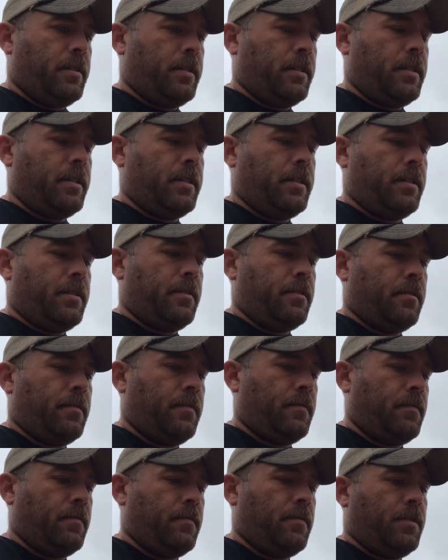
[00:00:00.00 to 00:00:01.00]

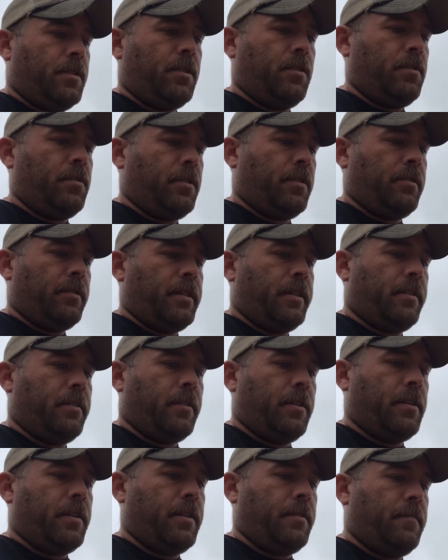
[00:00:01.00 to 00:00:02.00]
and show y'all that
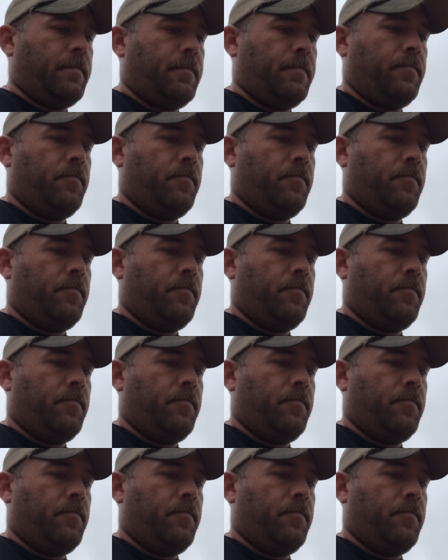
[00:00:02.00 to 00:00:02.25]
target,